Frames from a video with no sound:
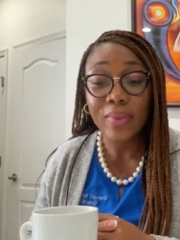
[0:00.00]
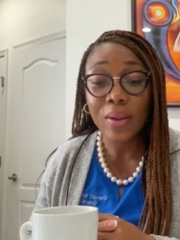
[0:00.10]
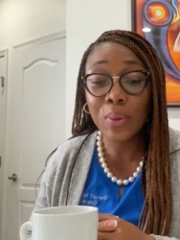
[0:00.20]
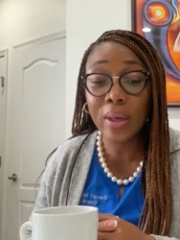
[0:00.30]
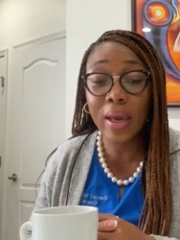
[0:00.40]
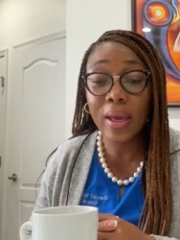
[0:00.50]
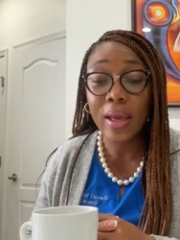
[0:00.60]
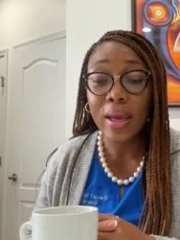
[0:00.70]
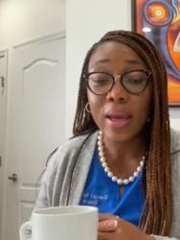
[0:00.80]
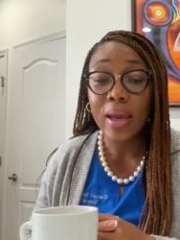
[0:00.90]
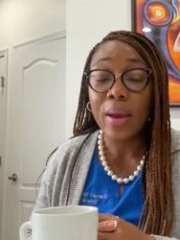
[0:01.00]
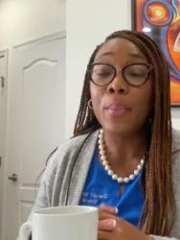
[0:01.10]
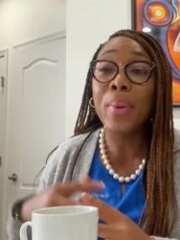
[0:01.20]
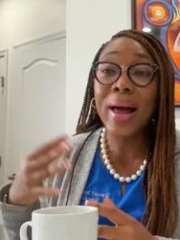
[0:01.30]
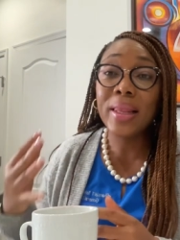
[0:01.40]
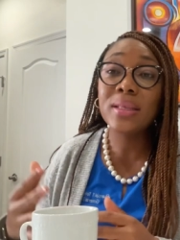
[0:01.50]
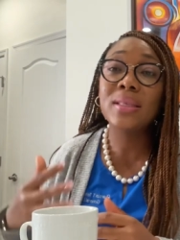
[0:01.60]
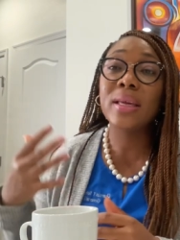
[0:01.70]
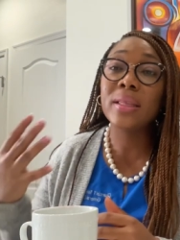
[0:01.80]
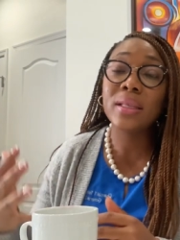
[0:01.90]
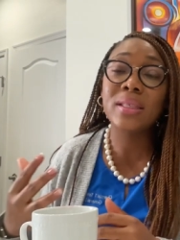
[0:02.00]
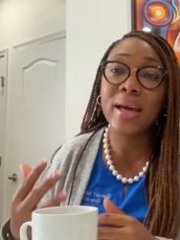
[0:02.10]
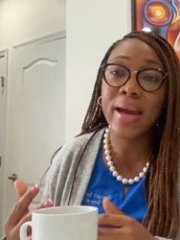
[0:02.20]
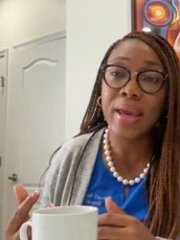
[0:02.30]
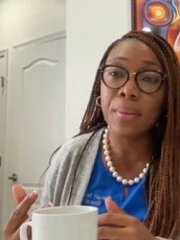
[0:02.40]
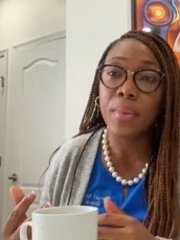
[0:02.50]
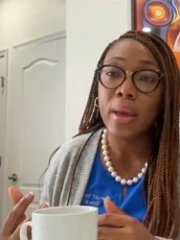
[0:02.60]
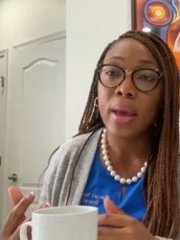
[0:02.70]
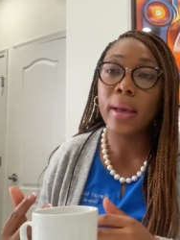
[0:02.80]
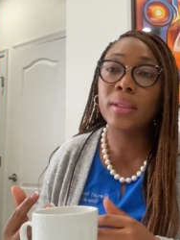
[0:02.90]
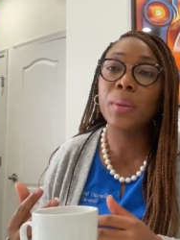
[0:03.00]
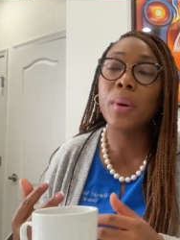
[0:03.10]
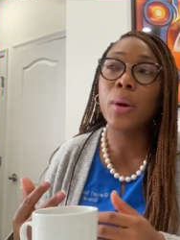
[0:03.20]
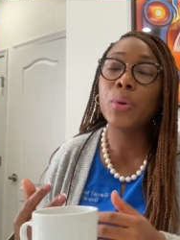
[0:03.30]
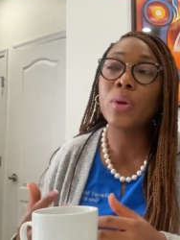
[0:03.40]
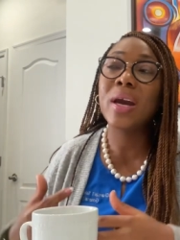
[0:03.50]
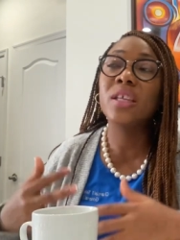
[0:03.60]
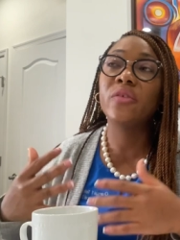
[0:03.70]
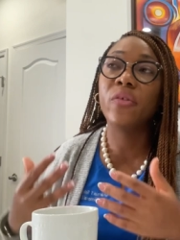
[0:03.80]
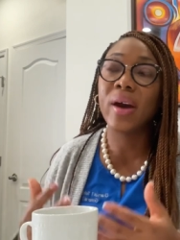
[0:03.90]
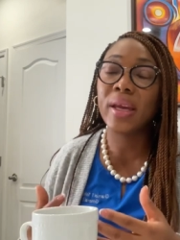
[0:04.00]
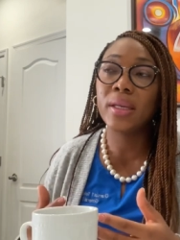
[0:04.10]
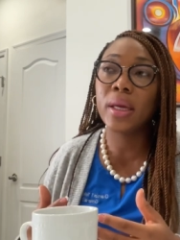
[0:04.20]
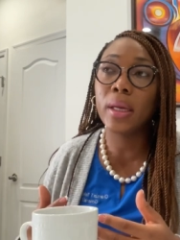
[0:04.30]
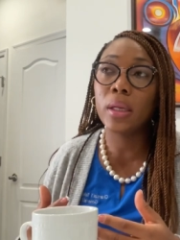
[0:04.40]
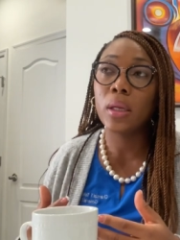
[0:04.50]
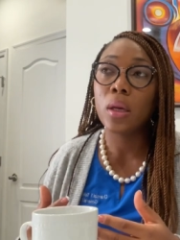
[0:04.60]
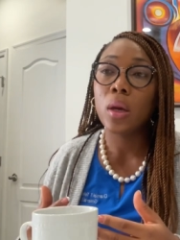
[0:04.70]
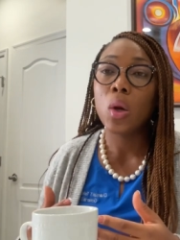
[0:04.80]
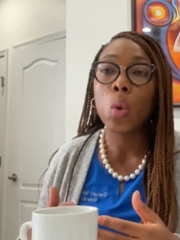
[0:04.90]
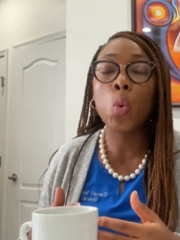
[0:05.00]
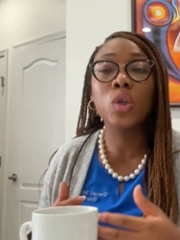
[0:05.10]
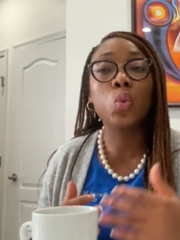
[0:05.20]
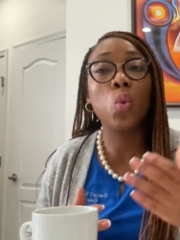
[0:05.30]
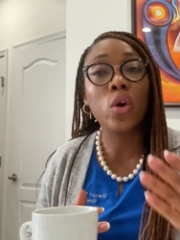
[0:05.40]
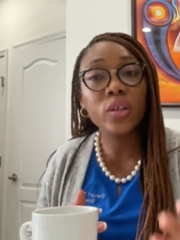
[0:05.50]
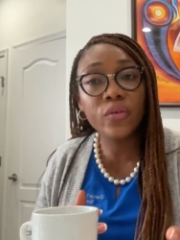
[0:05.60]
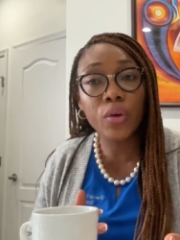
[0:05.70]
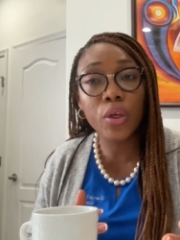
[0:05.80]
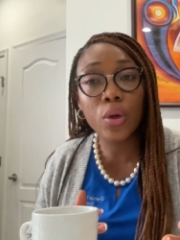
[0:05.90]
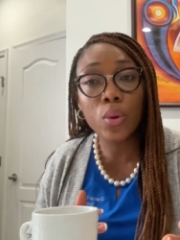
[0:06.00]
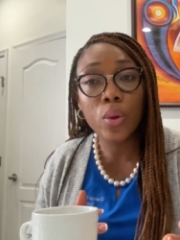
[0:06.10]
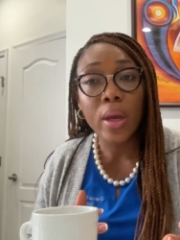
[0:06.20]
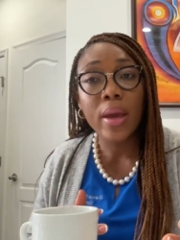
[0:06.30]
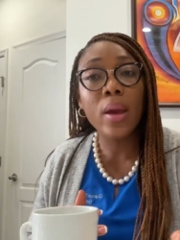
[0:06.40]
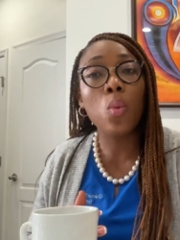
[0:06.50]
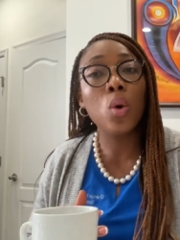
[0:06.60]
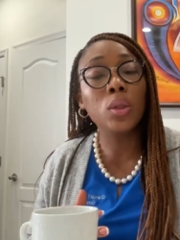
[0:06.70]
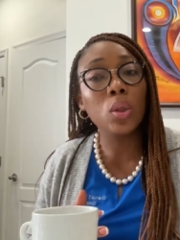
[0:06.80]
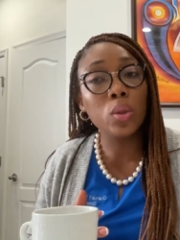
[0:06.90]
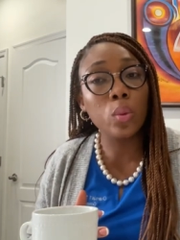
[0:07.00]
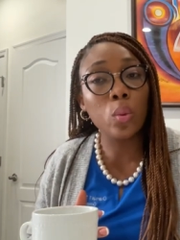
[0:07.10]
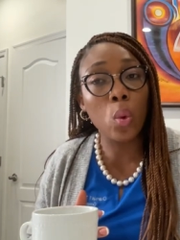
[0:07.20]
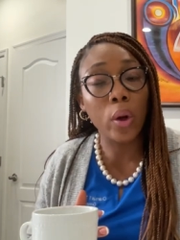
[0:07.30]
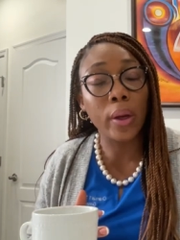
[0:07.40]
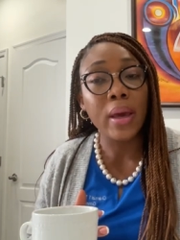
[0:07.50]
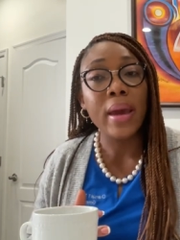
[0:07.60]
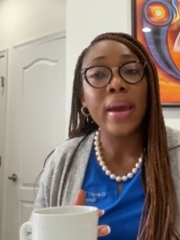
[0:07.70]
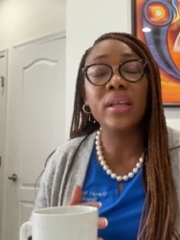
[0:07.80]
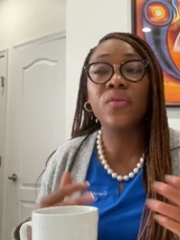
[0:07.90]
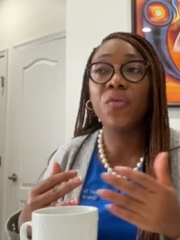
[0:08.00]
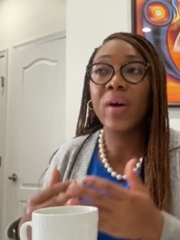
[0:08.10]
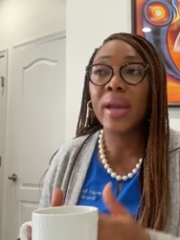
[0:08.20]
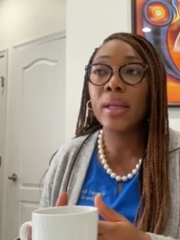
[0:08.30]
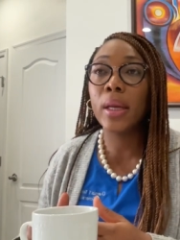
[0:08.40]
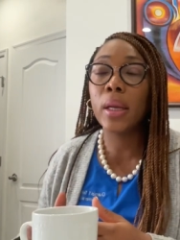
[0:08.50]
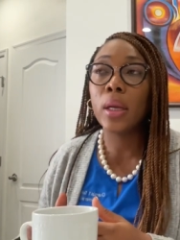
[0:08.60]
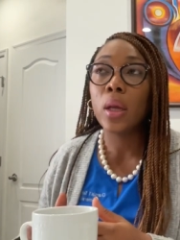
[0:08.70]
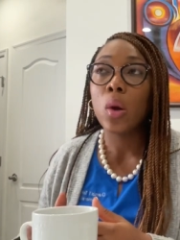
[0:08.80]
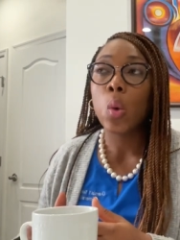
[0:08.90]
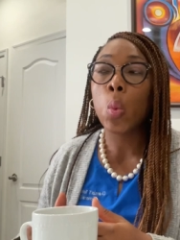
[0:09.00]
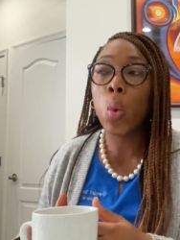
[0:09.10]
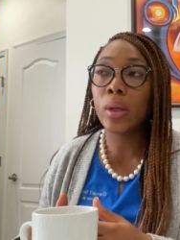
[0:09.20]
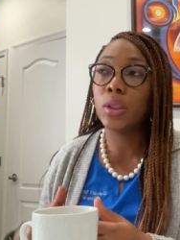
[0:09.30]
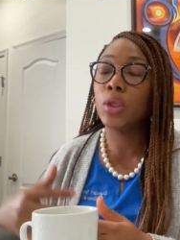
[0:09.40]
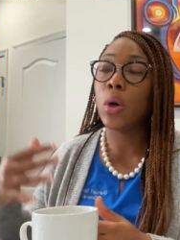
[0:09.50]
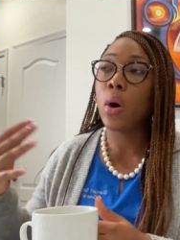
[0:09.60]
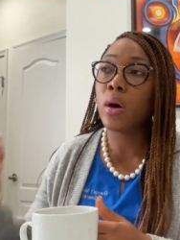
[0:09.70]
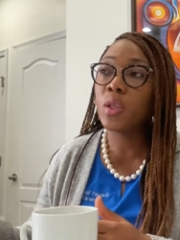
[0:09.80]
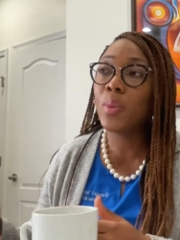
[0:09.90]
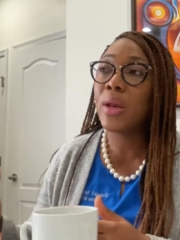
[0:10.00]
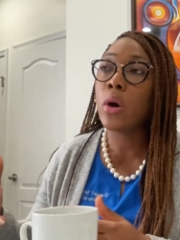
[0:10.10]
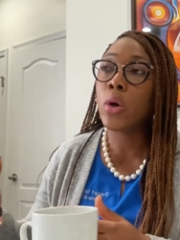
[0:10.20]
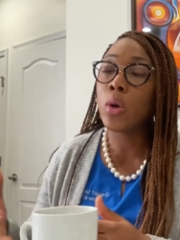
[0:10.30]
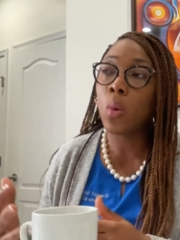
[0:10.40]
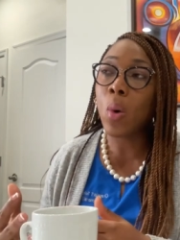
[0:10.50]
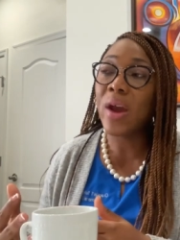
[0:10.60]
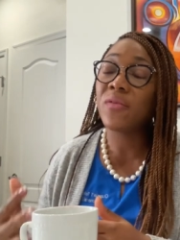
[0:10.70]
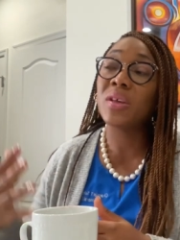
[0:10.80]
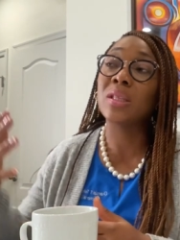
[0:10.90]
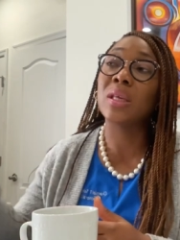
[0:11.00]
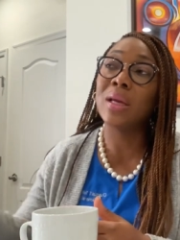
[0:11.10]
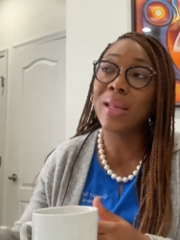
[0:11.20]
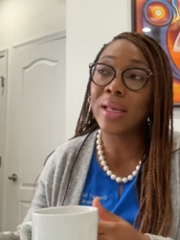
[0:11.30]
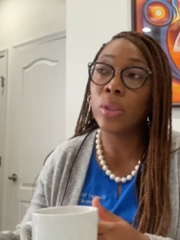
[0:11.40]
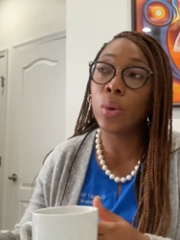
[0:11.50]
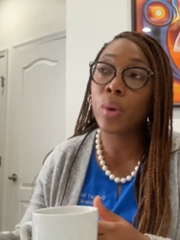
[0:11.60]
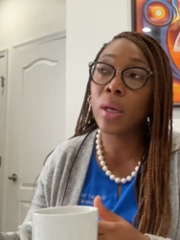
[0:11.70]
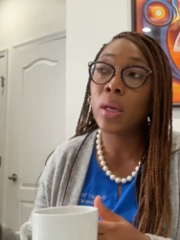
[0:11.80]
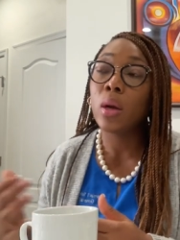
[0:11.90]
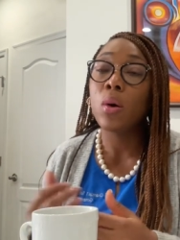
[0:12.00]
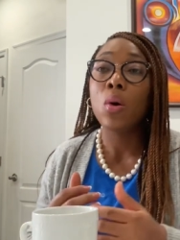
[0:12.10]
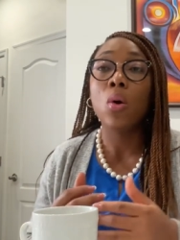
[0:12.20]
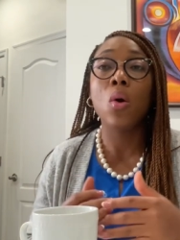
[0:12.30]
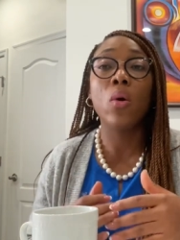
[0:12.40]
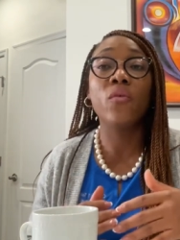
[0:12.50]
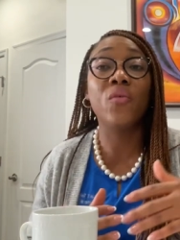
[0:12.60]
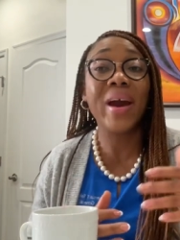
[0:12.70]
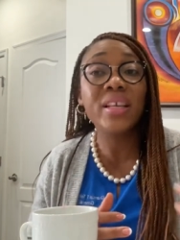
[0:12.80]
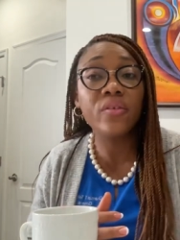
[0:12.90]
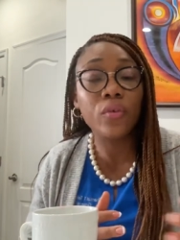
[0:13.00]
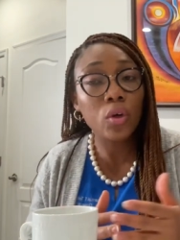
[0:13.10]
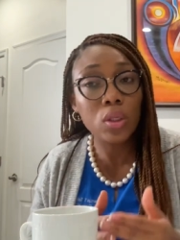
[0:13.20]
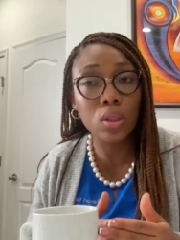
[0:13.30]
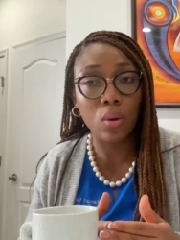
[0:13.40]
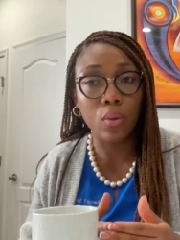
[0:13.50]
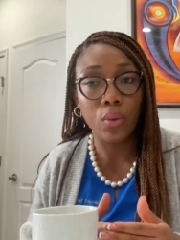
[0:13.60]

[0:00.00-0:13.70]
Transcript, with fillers: Okay? Balancing the time. It's about you guys finding what works for you and what don't work. It's finding what your husband or your wife is good at doing or vice versa.